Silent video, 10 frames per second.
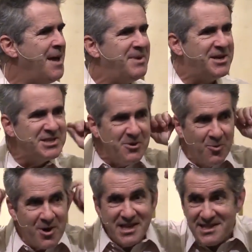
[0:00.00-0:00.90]
Because he
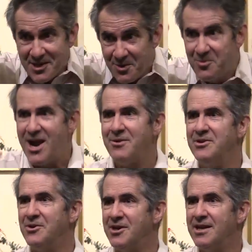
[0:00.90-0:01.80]
wore this little brown
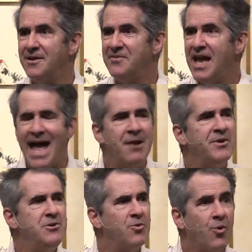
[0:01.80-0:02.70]
hood, and
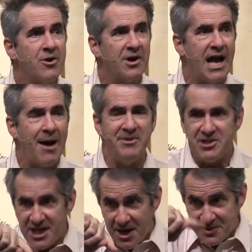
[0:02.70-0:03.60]
when you order a
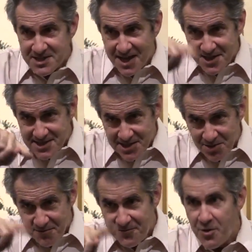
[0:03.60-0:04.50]
cappuccino, it's got this
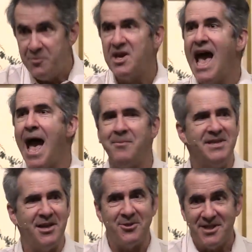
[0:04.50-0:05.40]
little foam cap, and
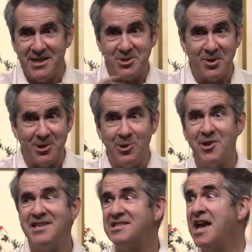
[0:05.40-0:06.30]
they thought they sort of
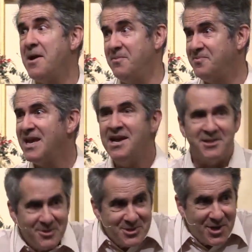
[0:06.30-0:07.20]
look the same.
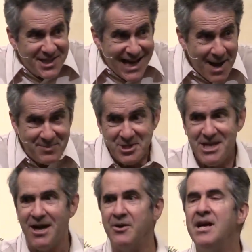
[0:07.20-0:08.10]
So it's called a
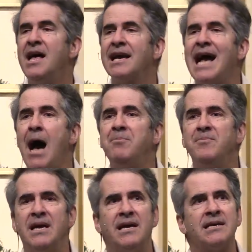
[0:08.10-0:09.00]
cappuccino.
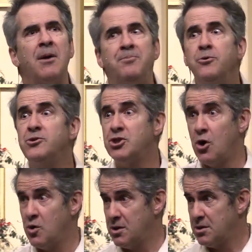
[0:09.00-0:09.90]

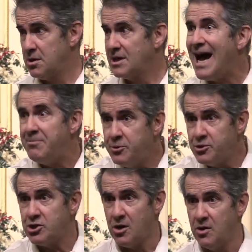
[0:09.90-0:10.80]
Cappuccio,
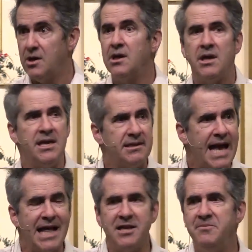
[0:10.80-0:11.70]
in
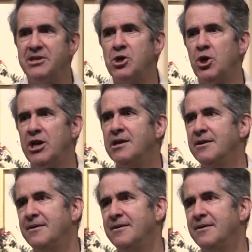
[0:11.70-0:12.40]
Italian means hood.